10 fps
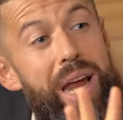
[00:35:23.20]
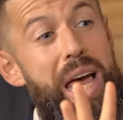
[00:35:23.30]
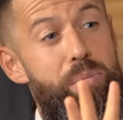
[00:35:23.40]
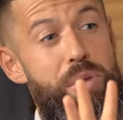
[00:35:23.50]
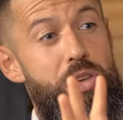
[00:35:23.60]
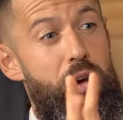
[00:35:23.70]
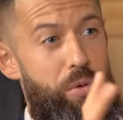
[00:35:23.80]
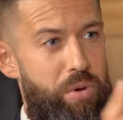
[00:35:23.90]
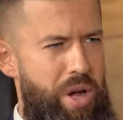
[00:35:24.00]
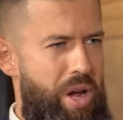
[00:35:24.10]
an
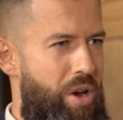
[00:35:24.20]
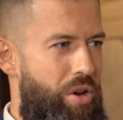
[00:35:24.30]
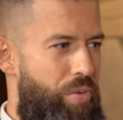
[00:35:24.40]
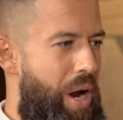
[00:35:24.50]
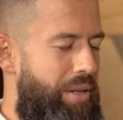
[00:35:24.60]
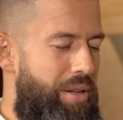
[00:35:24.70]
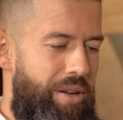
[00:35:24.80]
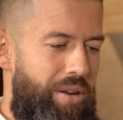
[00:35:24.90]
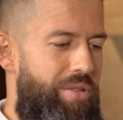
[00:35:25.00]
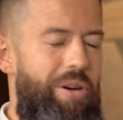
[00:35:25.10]
IPO, right?
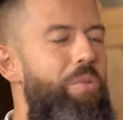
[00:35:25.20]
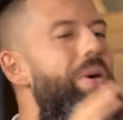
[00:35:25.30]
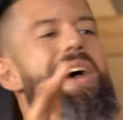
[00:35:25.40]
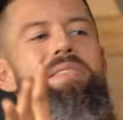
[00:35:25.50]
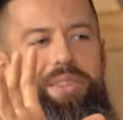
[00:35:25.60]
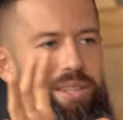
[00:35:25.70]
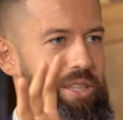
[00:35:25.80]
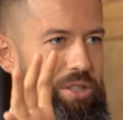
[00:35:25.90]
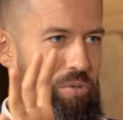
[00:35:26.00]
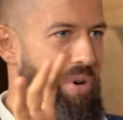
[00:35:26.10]
Or whatever it
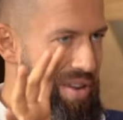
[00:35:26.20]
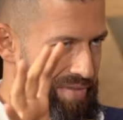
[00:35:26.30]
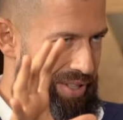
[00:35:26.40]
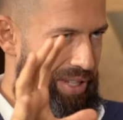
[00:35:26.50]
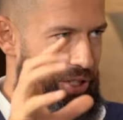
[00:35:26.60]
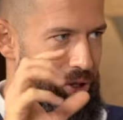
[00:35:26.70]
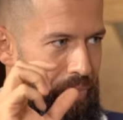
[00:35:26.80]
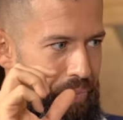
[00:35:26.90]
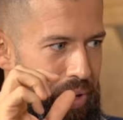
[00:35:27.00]
is.